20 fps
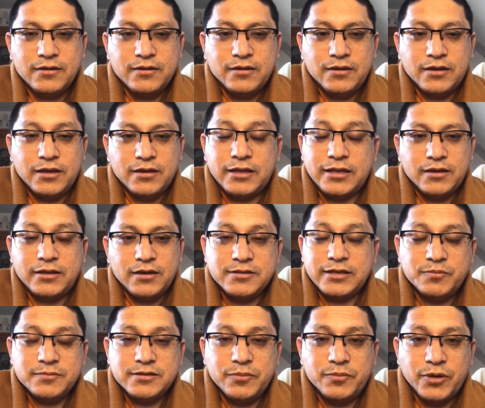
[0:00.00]
And that's
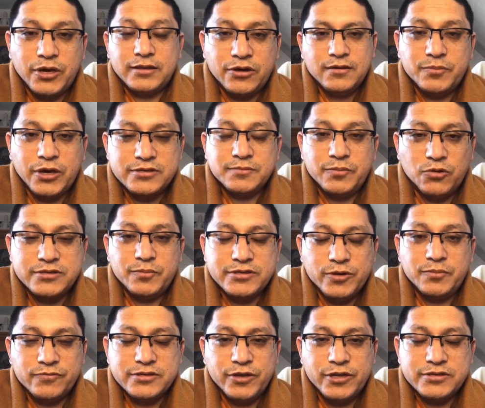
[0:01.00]
simpler because the
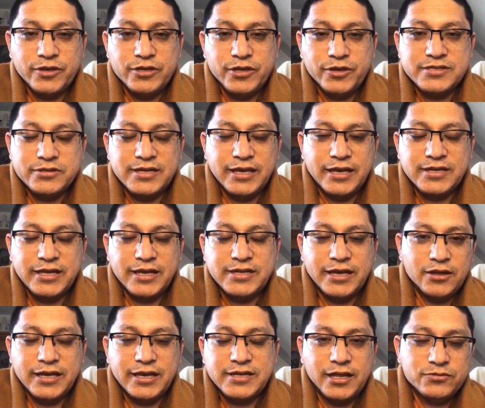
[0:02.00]
moment when you stay
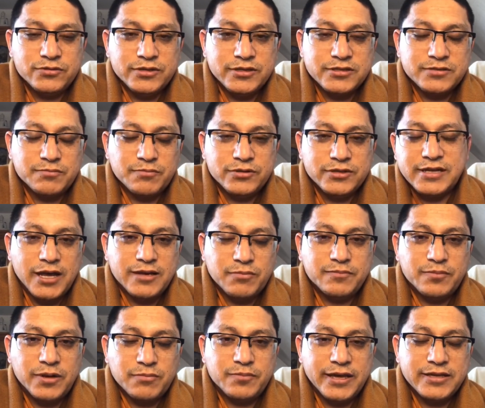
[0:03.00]
alone, this
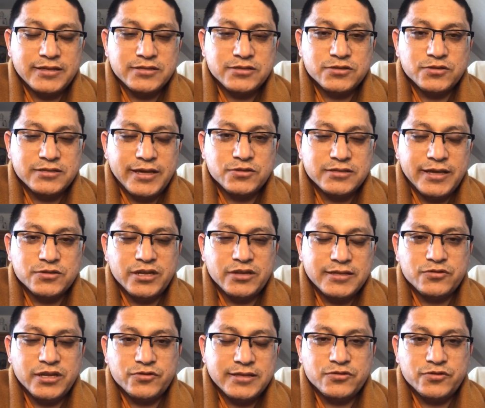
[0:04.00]
mind plays so many
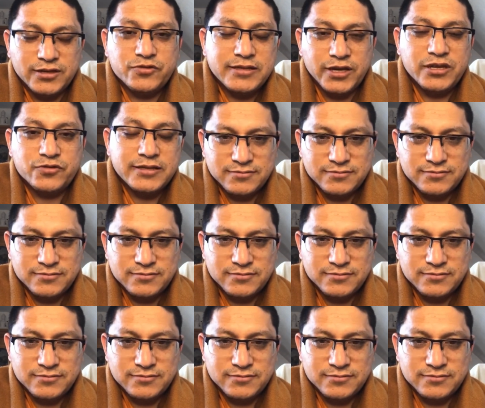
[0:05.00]
tricks.